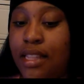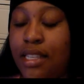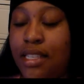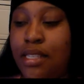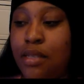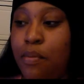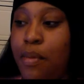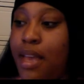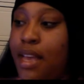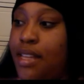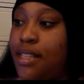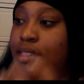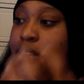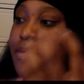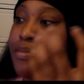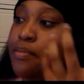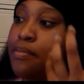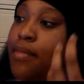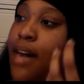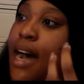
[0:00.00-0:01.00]
this
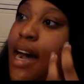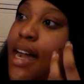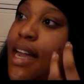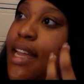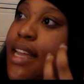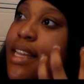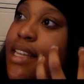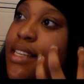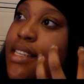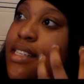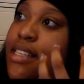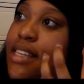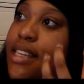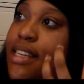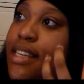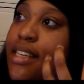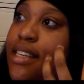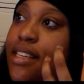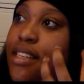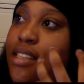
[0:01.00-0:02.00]
man's mind
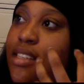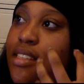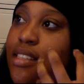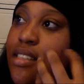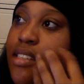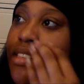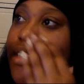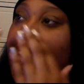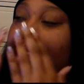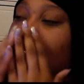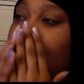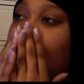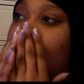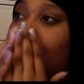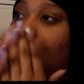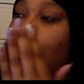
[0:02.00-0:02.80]
is like,